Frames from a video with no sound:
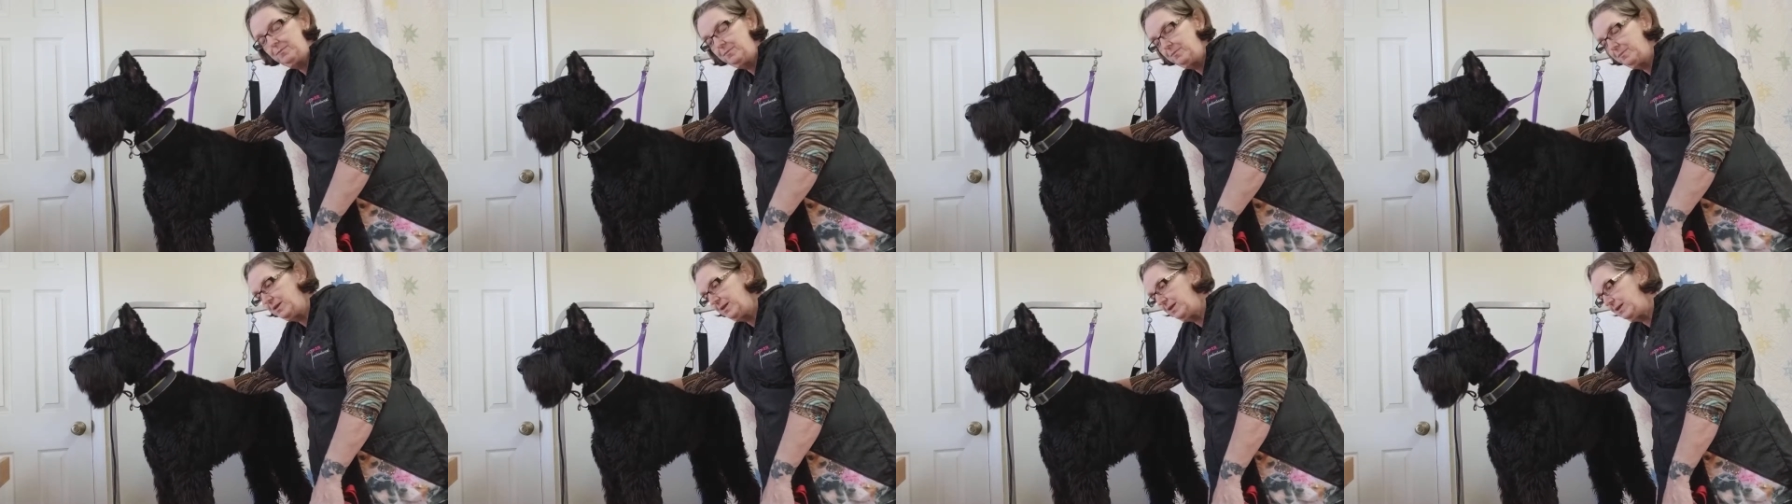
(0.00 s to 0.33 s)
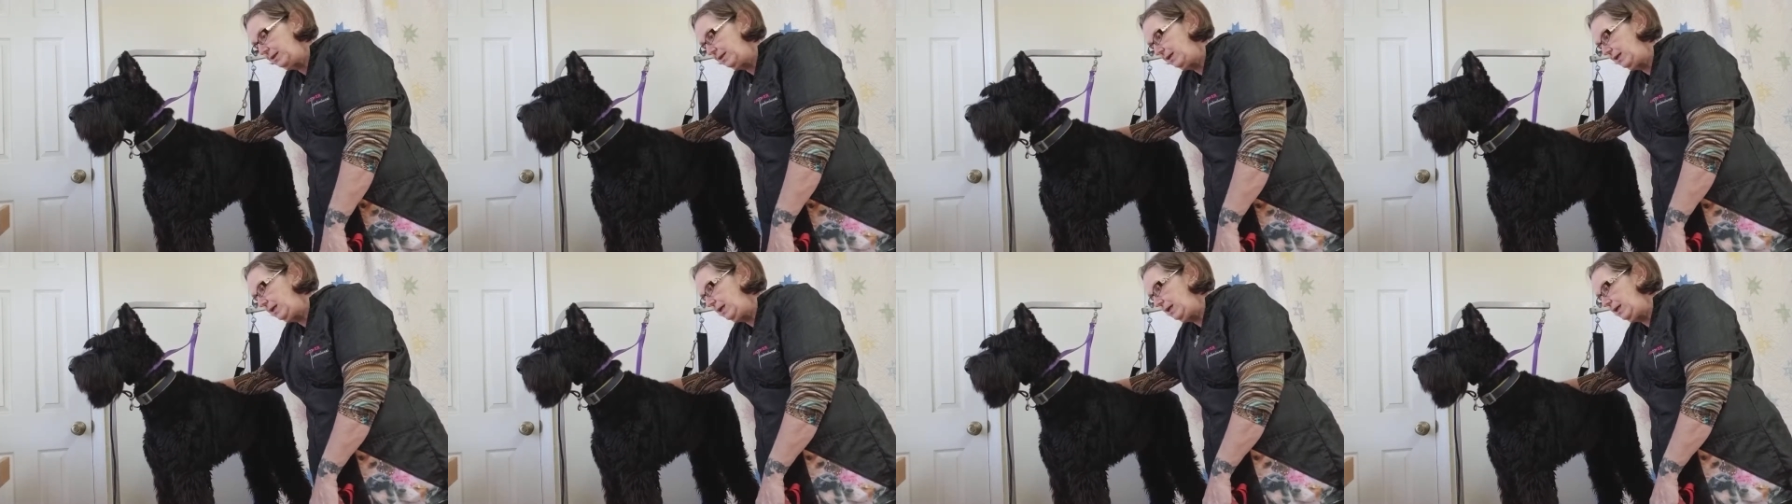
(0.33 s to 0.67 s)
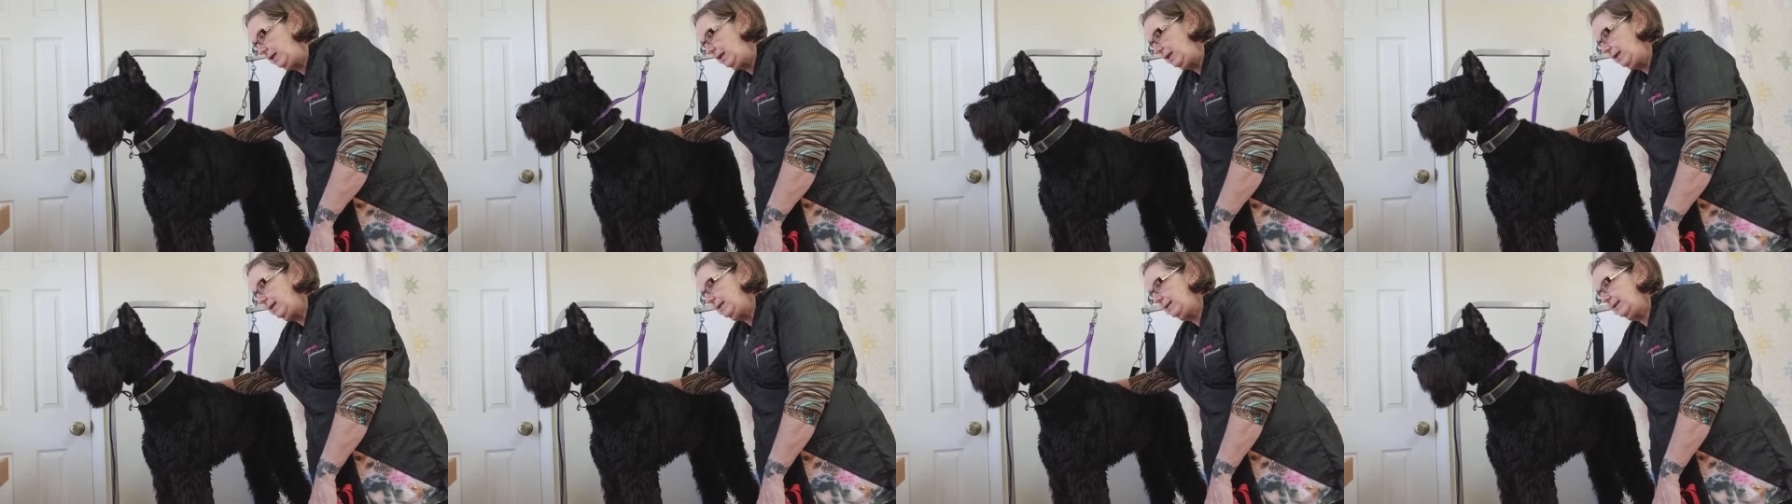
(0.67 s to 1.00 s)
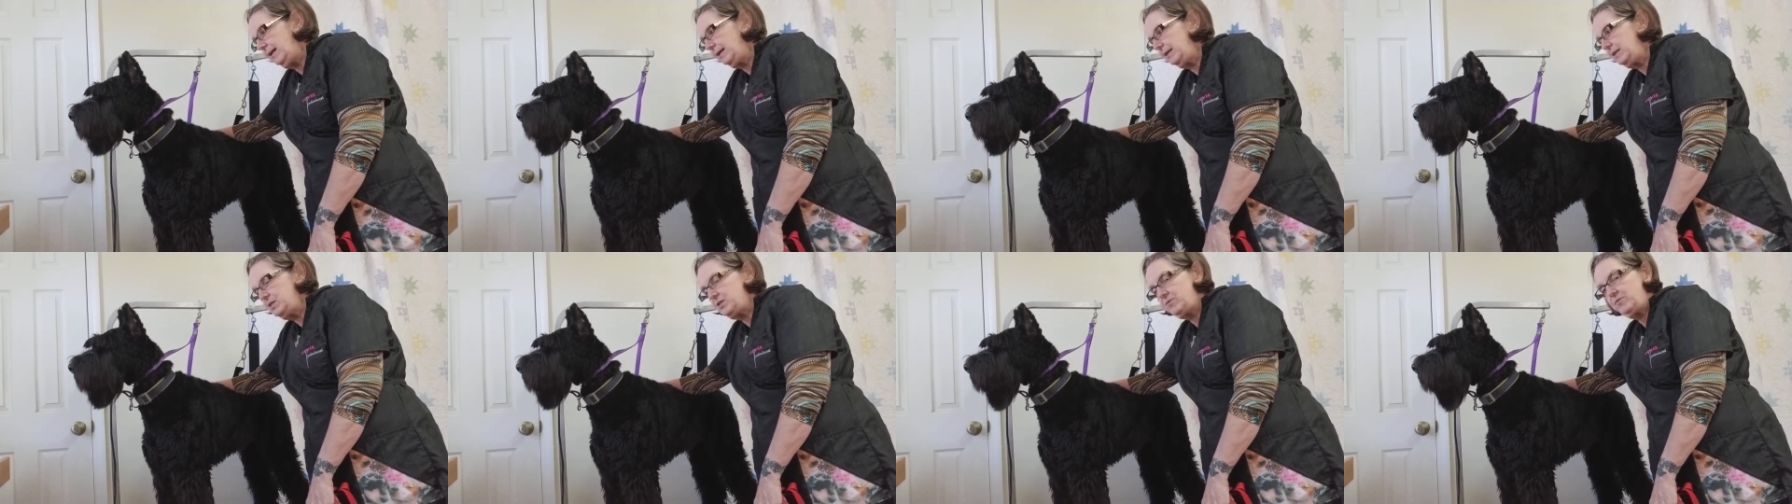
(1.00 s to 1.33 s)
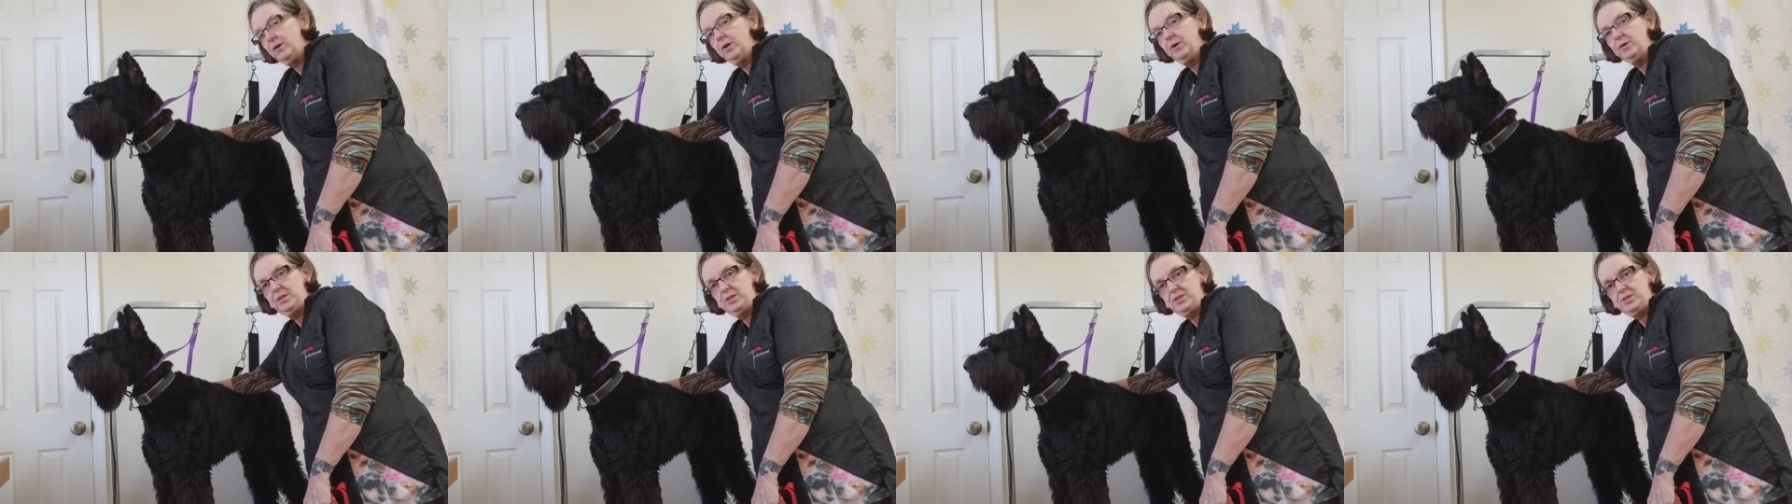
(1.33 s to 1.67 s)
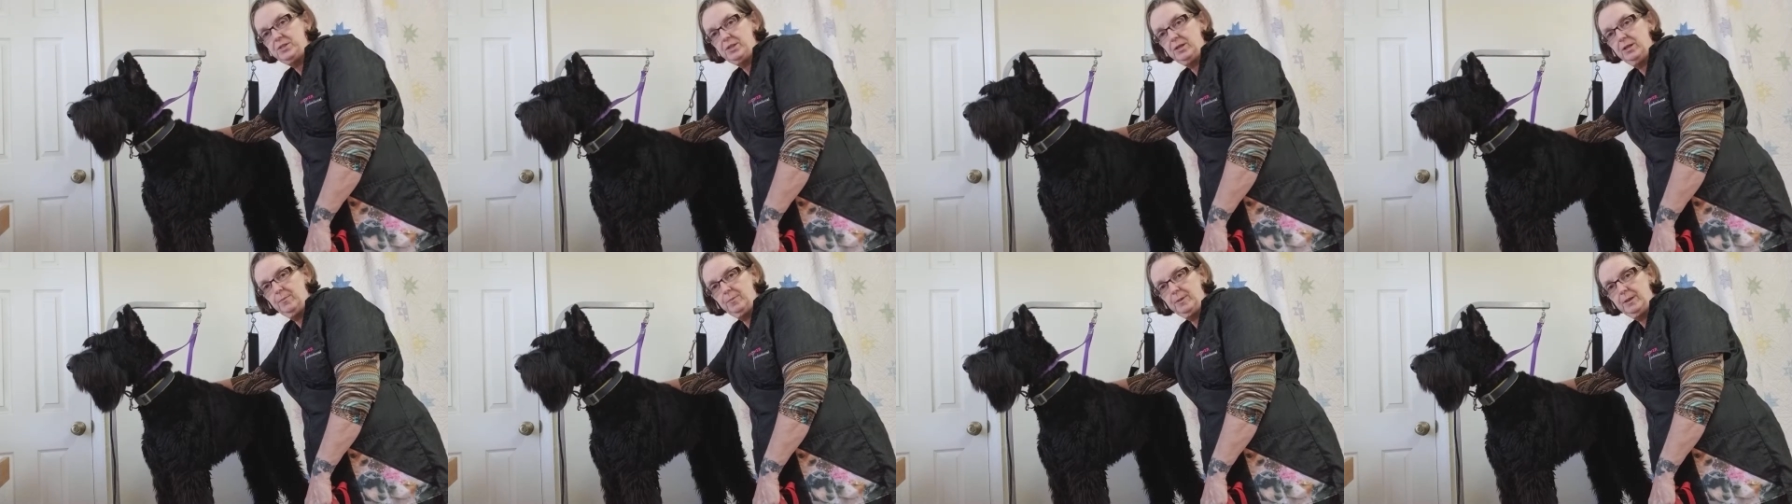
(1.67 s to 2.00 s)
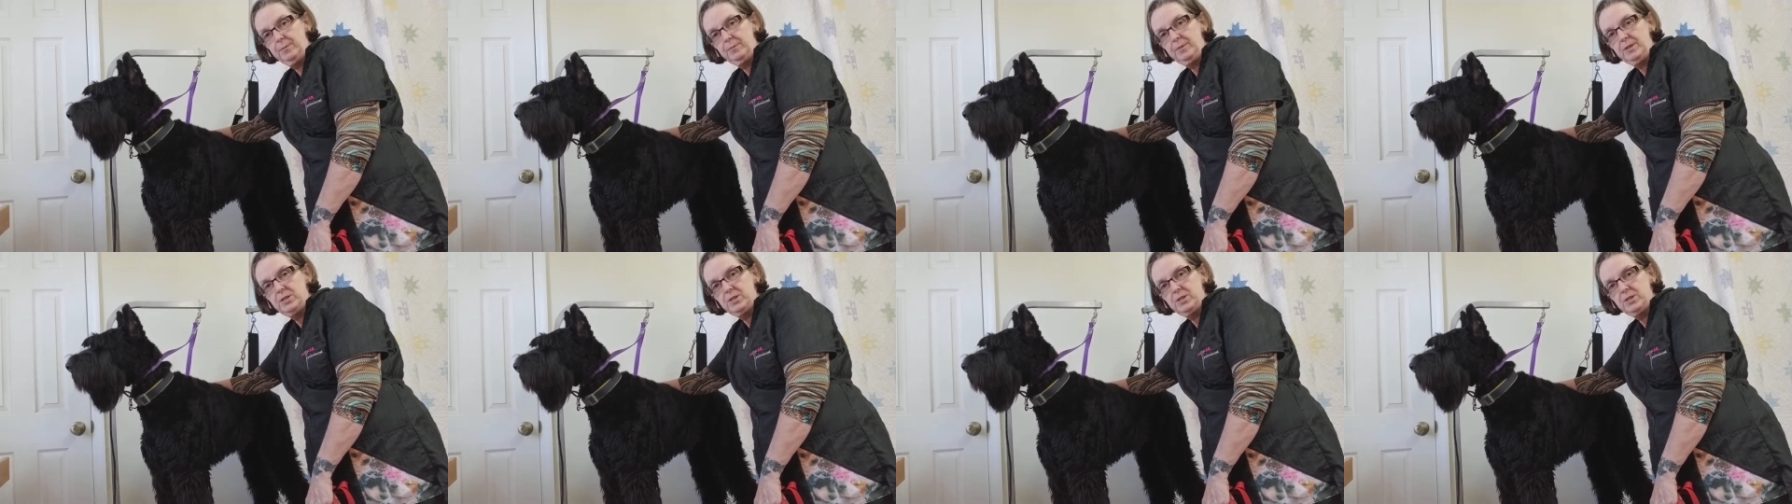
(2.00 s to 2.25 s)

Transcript: But not his fault. He's still a puppy,